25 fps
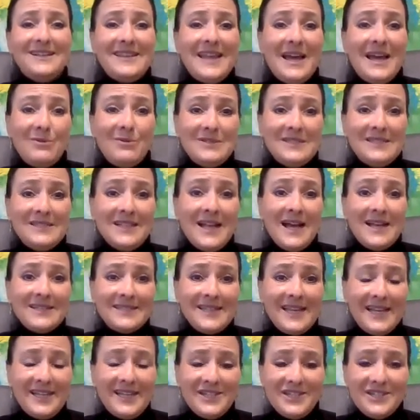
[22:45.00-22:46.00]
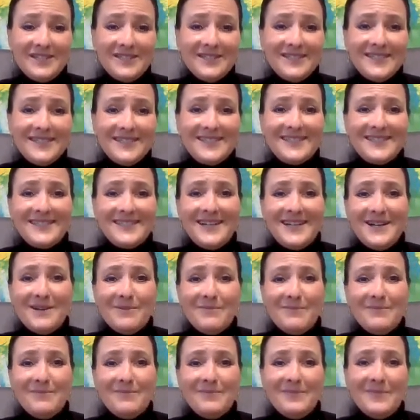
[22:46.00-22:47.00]
That was in Los Angeles
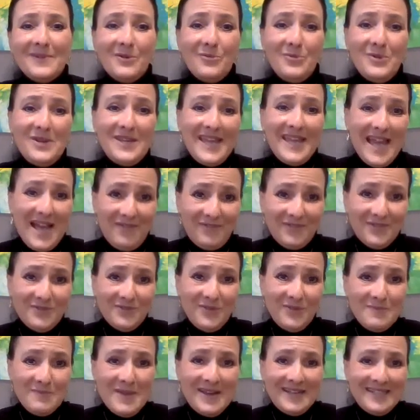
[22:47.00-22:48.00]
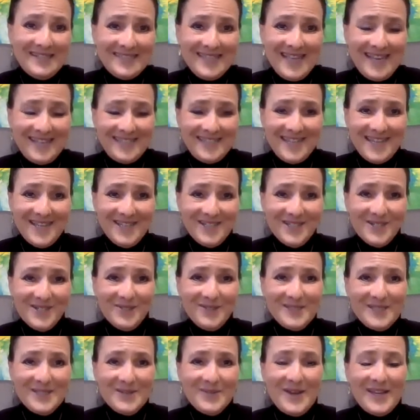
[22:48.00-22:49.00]
a week after we met in San Diego.
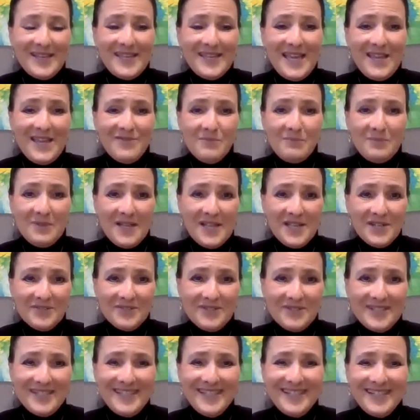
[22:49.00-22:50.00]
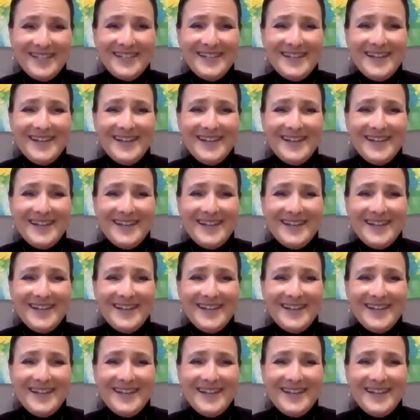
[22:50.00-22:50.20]
So I gave a plenary